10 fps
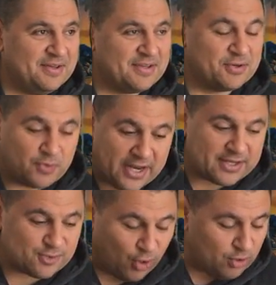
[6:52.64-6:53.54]
Greg
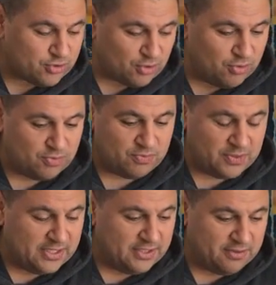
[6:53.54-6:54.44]
is also
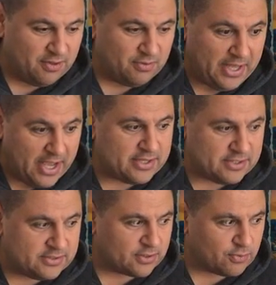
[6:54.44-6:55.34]
really, you know, yeah,
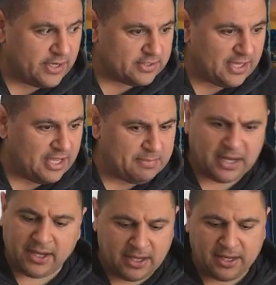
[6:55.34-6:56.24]
it's a great game.
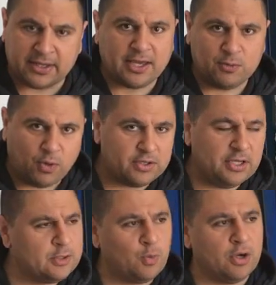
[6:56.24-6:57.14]
I get a
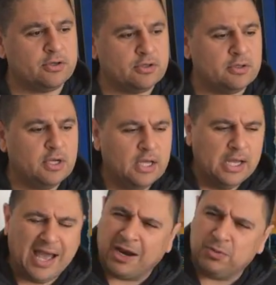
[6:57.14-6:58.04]
one-hit wonder,
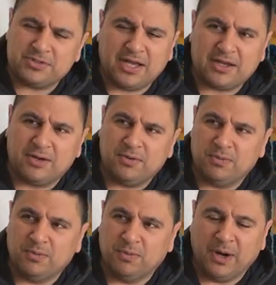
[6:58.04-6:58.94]
and I was like,
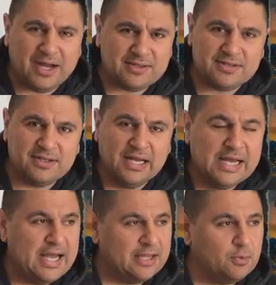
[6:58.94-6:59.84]
what?
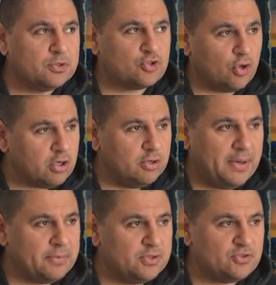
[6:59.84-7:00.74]
And they were talking
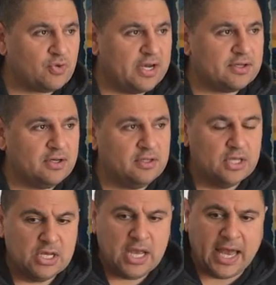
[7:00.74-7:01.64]
about this Reticle,
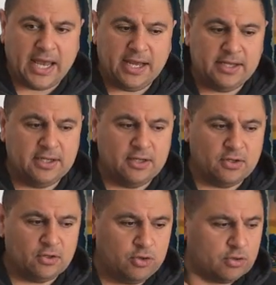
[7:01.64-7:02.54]
and I
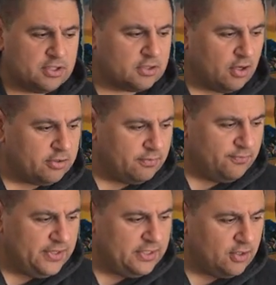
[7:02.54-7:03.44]
looked at other
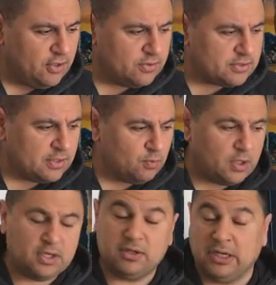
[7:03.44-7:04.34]
videos,
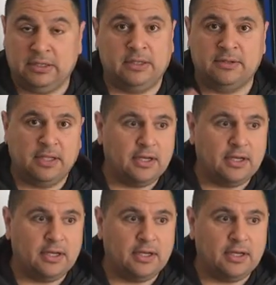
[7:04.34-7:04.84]
and then